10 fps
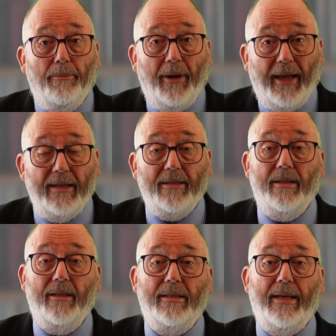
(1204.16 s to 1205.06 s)
place
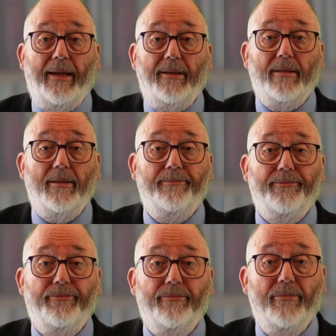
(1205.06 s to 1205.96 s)
in the text.
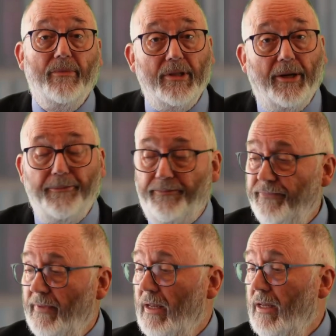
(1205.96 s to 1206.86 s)
So,
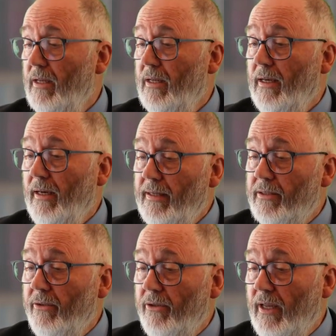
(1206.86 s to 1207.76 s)

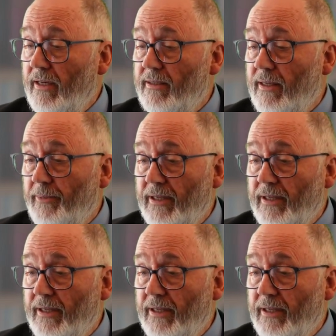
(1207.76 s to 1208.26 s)
let's look at some